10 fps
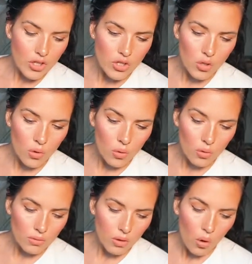
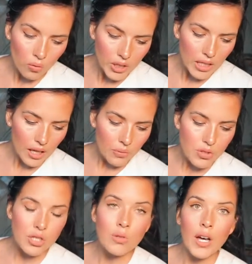So hopefully it
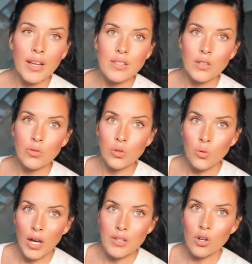helps you guys. If
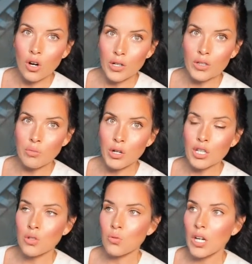you guys are in the
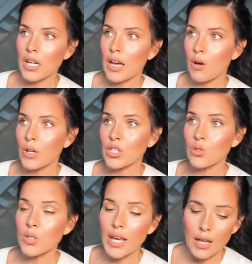market right now and
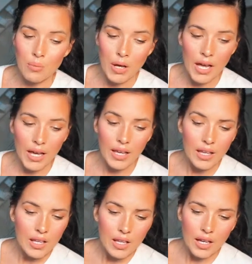you can buy,
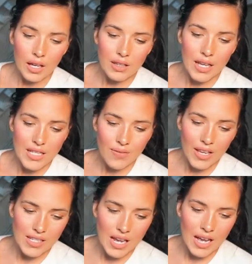that's
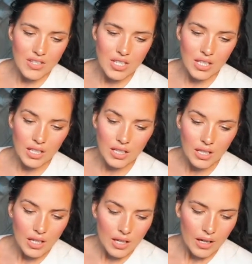
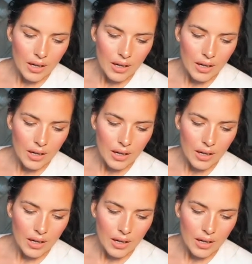fantastic.